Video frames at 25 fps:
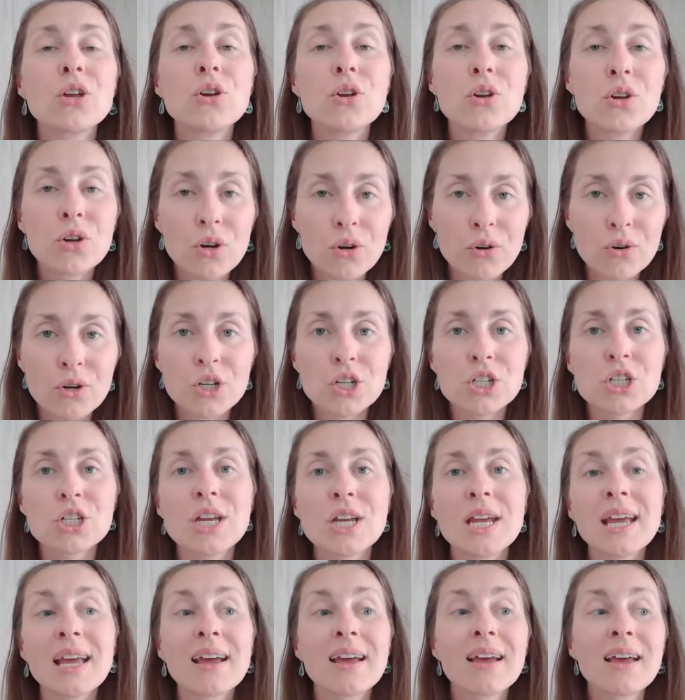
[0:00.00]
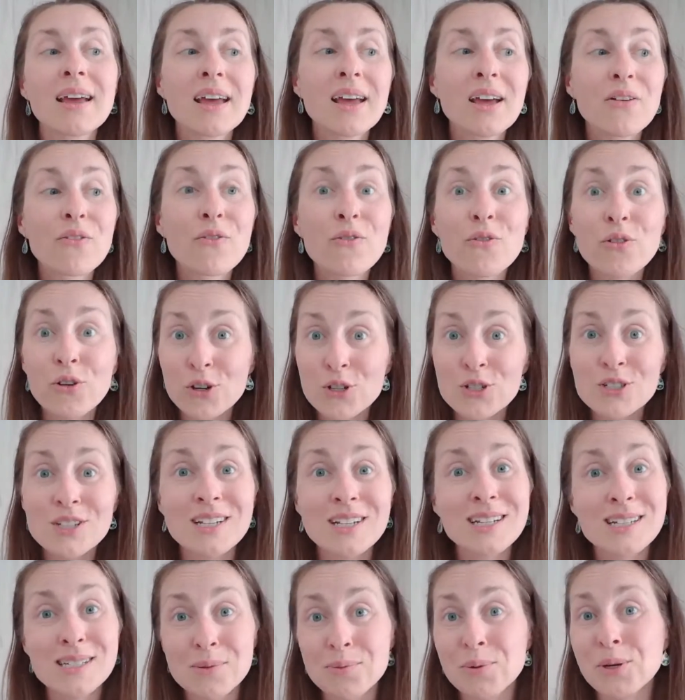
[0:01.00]
nourishing first
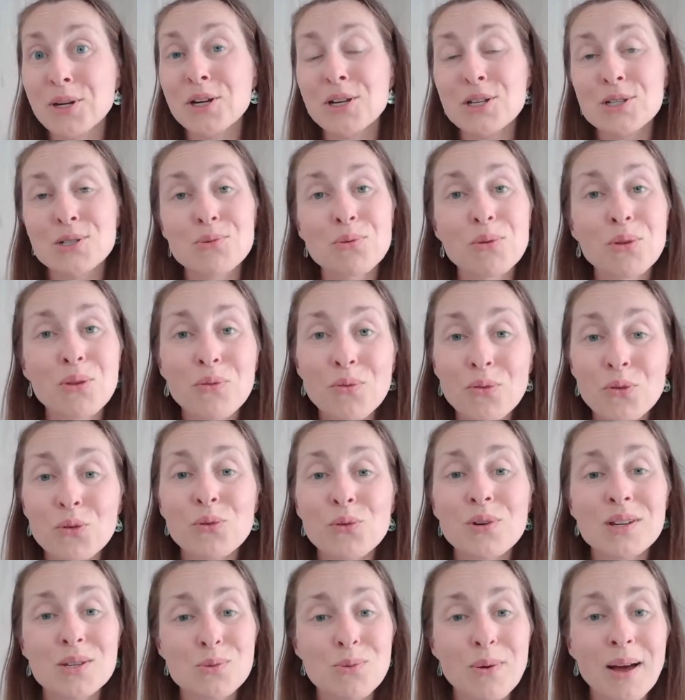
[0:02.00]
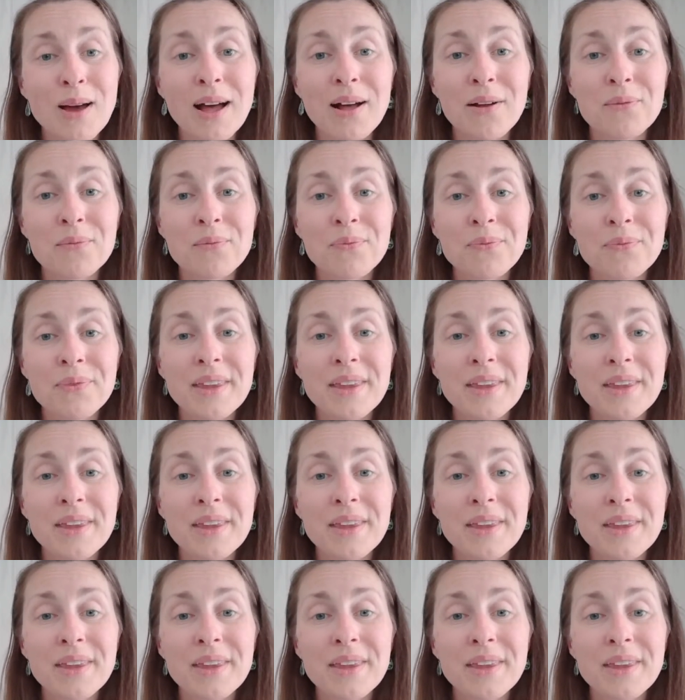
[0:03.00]
experience with food as well.